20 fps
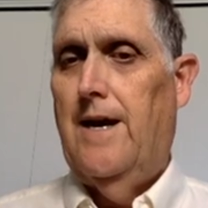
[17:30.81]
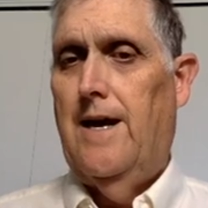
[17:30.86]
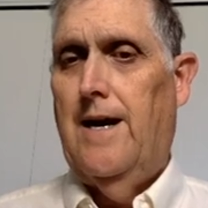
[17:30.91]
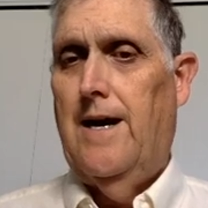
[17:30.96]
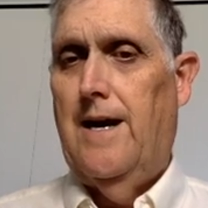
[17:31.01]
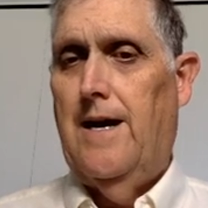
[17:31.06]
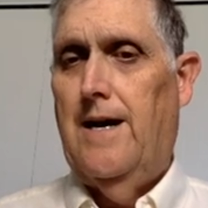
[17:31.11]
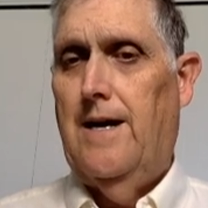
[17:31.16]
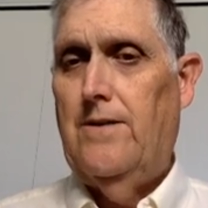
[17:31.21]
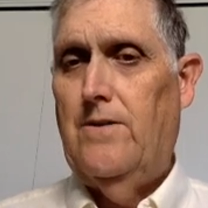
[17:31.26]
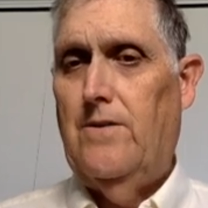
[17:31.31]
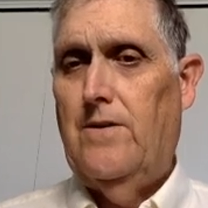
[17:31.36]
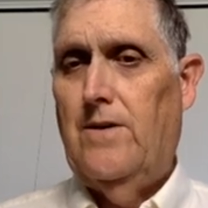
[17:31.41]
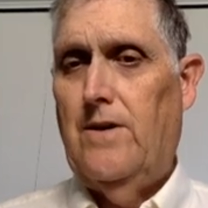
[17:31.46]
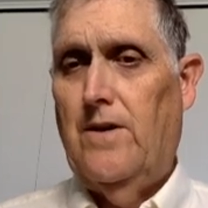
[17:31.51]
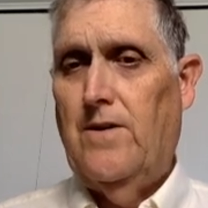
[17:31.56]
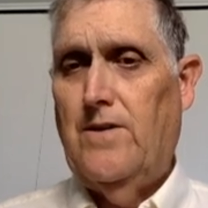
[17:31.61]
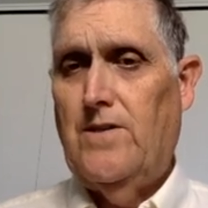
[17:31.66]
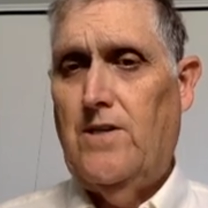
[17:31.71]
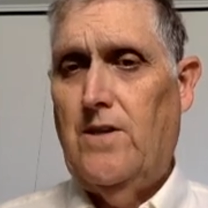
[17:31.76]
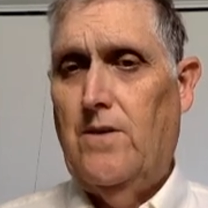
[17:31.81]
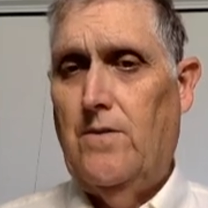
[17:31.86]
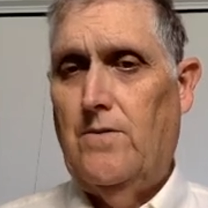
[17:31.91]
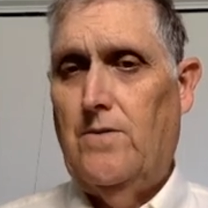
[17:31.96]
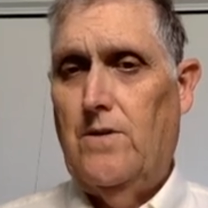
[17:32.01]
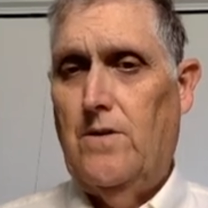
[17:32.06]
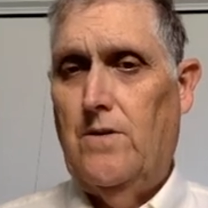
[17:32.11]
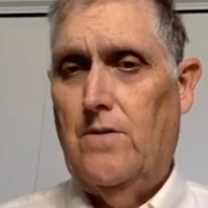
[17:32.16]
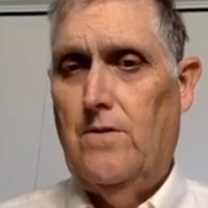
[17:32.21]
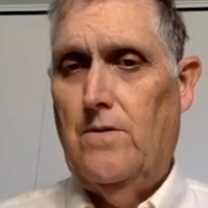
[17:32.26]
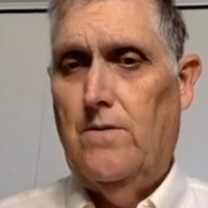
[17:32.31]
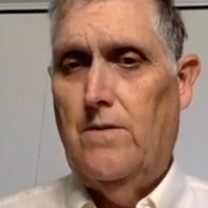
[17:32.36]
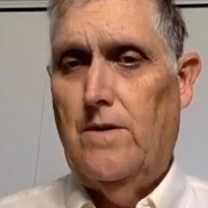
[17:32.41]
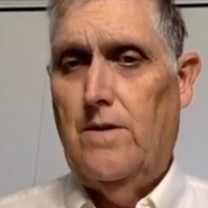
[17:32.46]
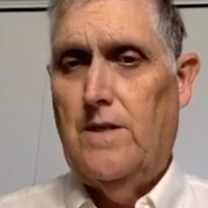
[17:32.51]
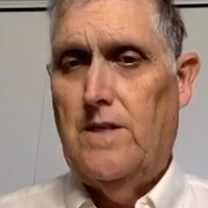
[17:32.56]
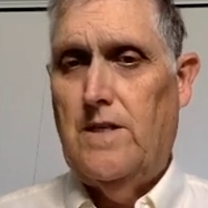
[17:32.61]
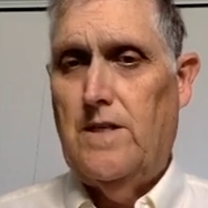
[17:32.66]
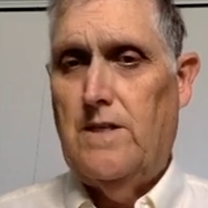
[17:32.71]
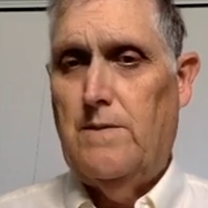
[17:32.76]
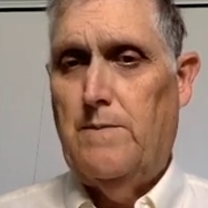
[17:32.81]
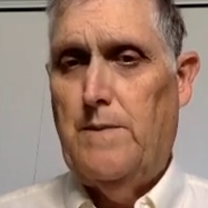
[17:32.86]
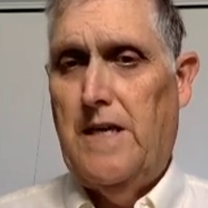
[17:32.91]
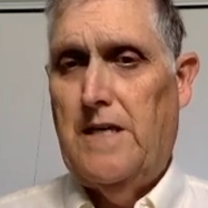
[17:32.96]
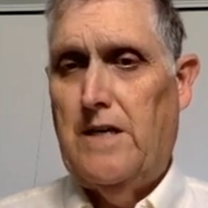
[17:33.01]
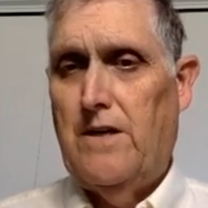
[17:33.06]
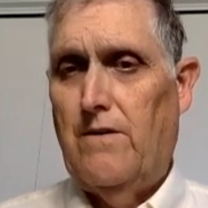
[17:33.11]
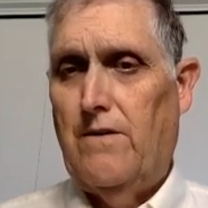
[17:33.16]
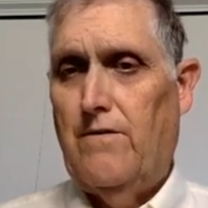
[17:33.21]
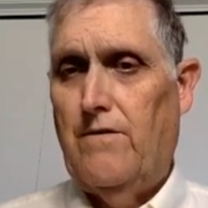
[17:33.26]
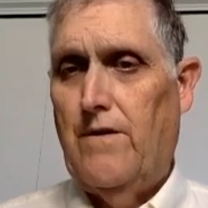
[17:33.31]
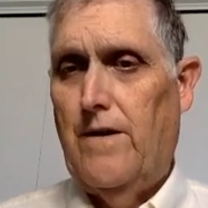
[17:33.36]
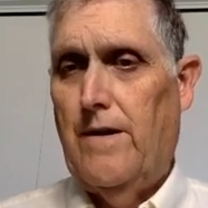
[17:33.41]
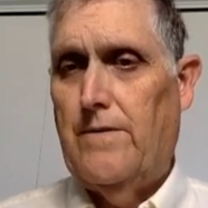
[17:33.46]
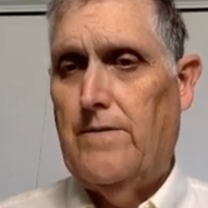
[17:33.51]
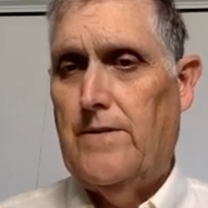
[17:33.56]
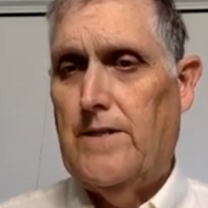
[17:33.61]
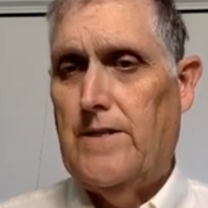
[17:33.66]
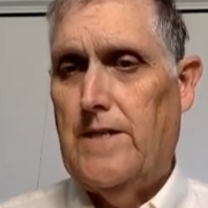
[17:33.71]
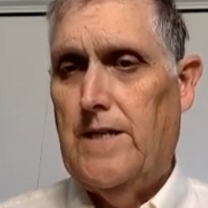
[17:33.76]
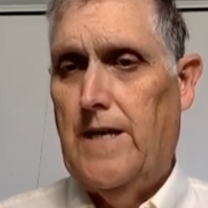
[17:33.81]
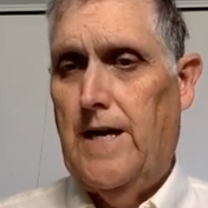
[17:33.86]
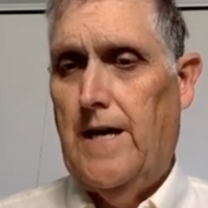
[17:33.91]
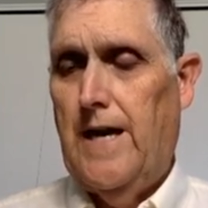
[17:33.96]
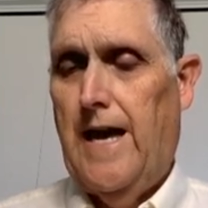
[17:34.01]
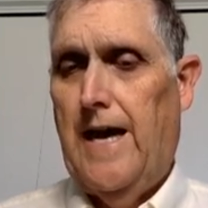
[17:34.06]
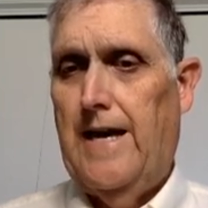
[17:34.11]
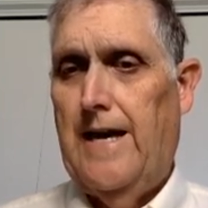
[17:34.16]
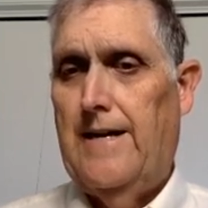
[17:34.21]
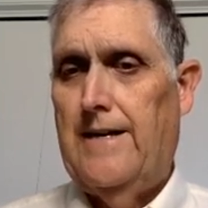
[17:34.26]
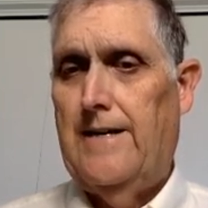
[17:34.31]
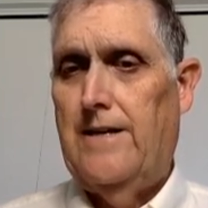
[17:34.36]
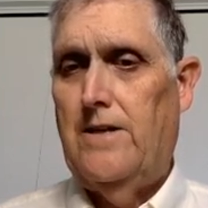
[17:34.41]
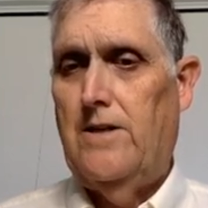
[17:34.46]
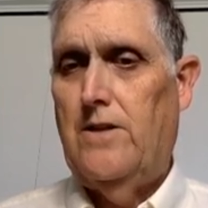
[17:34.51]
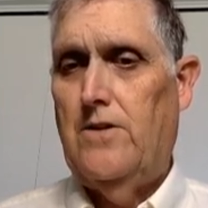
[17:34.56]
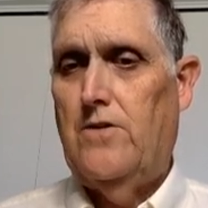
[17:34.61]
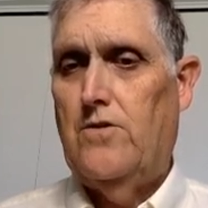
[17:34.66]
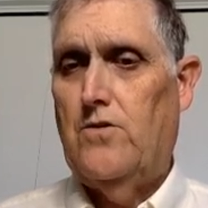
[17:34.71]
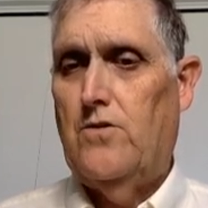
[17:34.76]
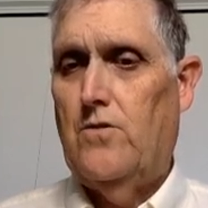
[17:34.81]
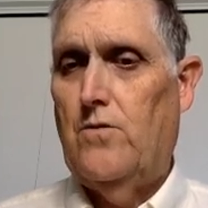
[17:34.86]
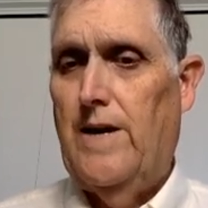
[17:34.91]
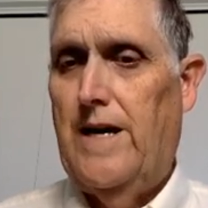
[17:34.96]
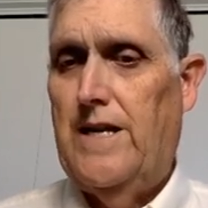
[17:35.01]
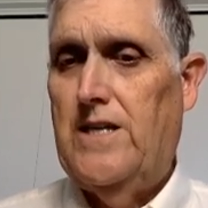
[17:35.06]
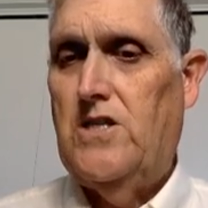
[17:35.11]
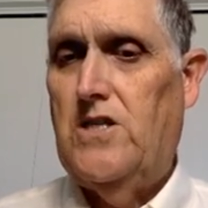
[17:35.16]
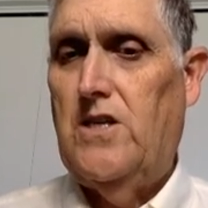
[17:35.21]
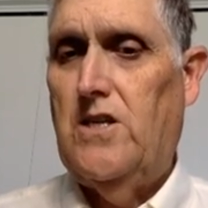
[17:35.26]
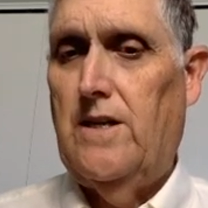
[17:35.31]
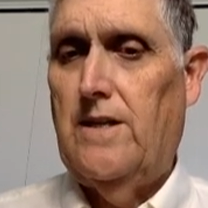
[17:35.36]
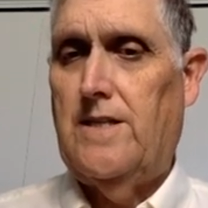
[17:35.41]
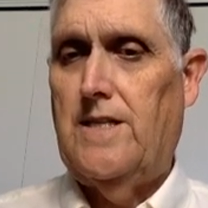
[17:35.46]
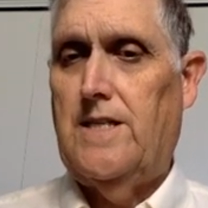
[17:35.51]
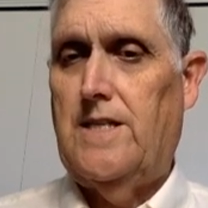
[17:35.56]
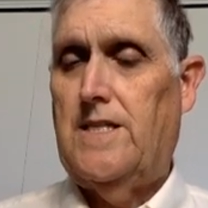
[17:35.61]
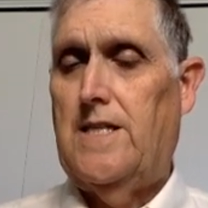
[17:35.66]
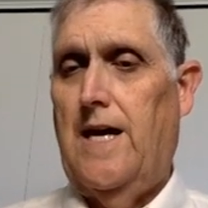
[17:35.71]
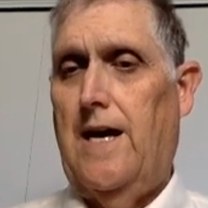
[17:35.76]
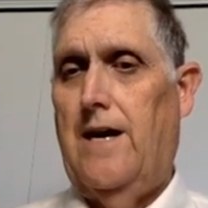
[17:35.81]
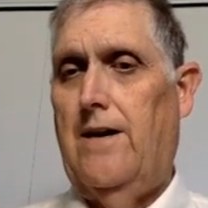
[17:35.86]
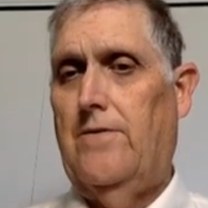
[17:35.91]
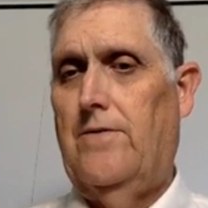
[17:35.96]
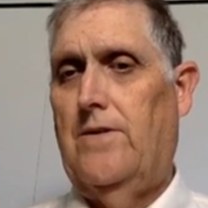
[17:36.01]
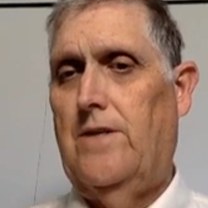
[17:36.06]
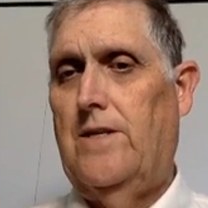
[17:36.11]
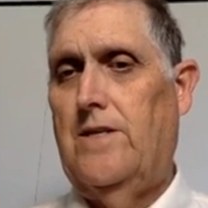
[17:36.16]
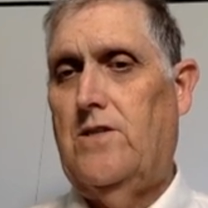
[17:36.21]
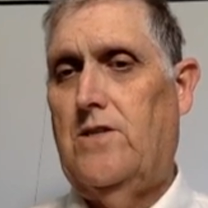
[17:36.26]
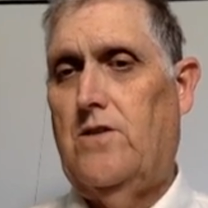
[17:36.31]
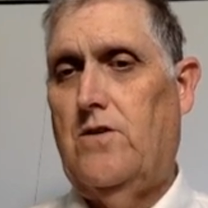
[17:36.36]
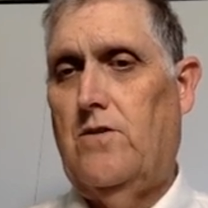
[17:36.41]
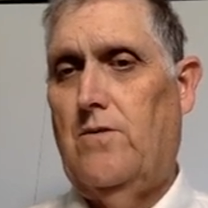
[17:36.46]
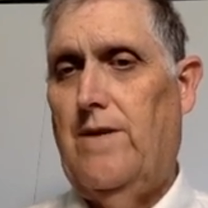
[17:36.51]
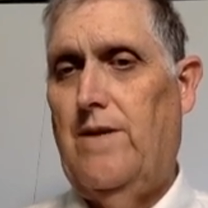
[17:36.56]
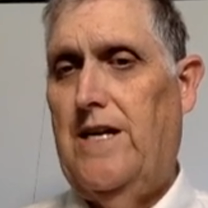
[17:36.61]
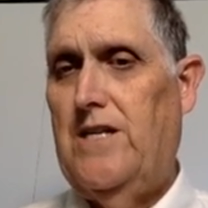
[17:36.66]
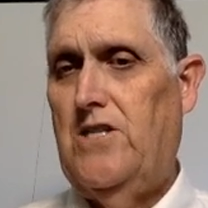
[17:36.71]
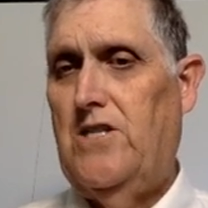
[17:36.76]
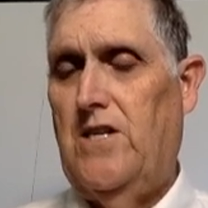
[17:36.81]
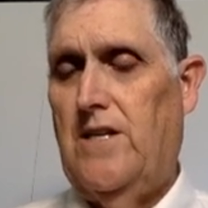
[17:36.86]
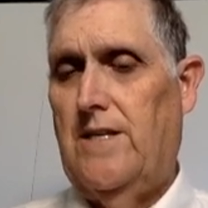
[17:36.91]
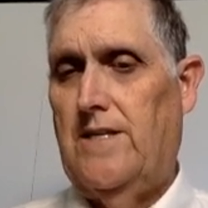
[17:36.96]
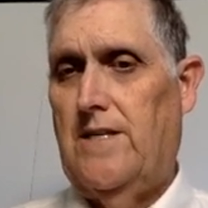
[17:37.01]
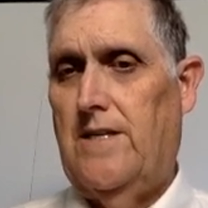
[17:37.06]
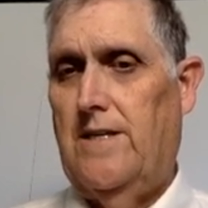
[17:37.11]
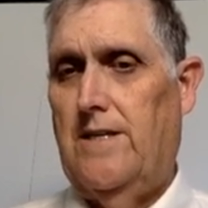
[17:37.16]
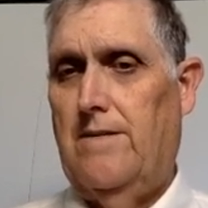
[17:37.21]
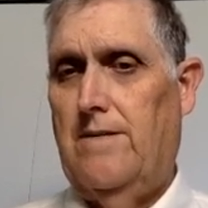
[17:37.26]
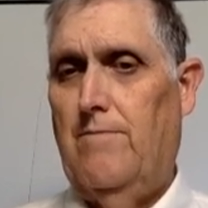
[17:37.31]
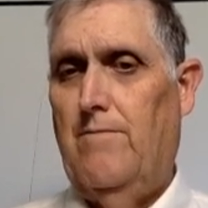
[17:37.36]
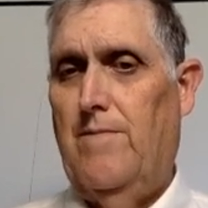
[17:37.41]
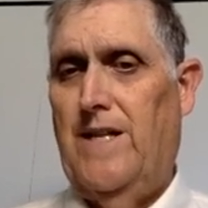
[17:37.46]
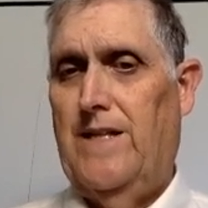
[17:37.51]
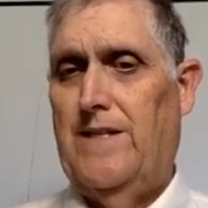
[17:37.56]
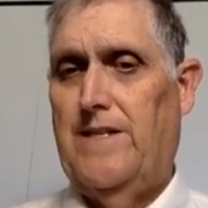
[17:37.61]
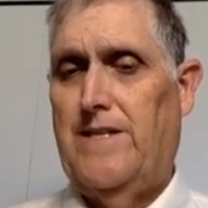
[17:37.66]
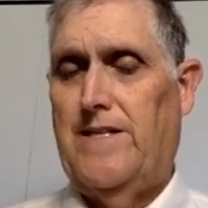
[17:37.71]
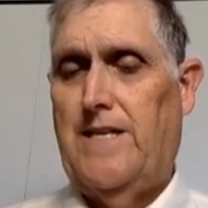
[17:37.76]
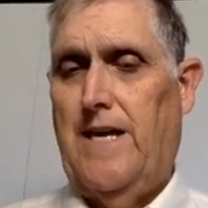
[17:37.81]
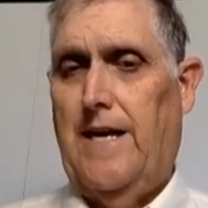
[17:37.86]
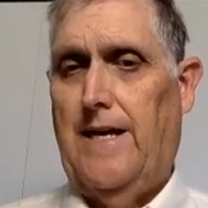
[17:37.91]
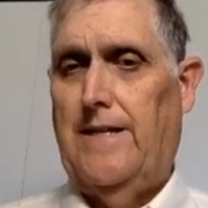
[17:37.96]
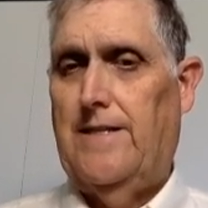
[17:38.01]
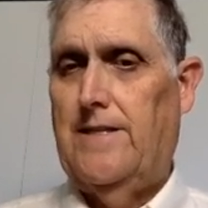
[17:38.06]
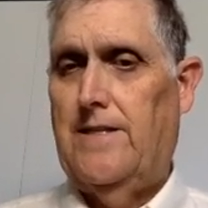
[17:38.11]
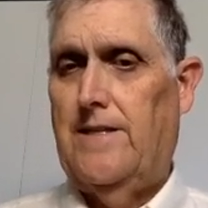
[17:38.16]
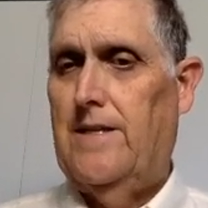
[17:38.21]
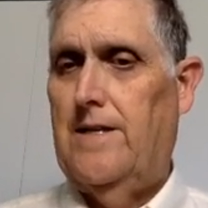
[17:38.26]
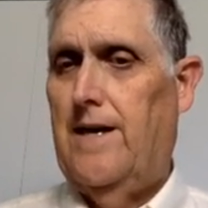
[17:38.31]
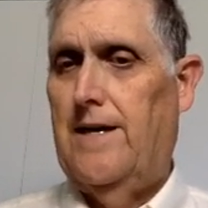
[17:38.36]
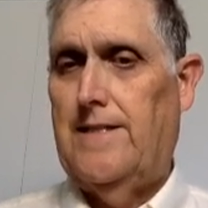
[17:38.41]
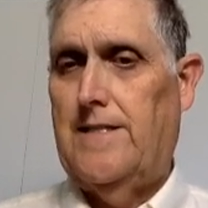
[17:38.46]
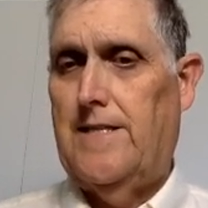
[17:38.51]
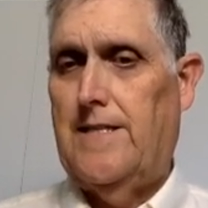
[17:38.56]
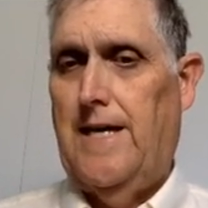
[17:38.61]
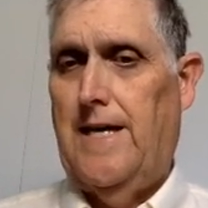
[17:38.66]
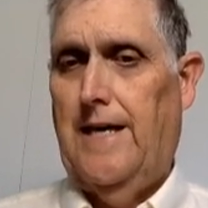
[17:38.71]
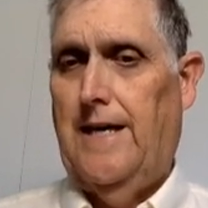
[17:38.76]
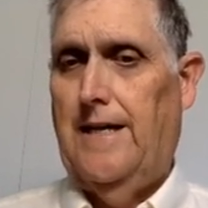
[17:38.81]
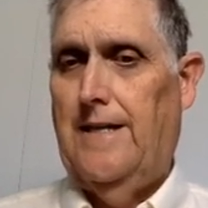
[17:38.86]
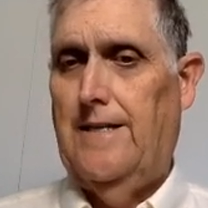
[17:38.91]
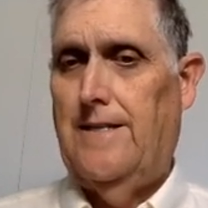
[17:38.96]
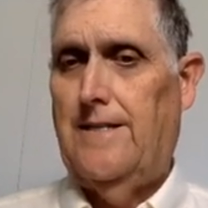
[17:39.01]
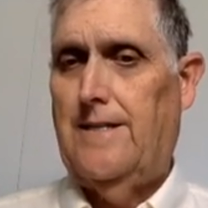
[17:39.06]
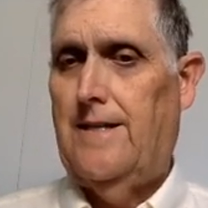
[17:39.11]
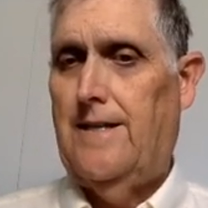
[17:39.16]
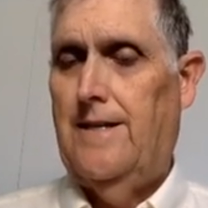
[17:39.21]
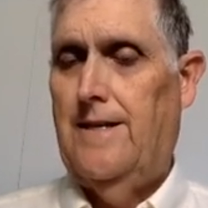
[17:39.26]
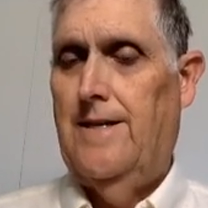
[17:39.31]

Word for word: Uh, you can also do speaker frequency and duration of the sound. This duration is in milliseconds, not seconds.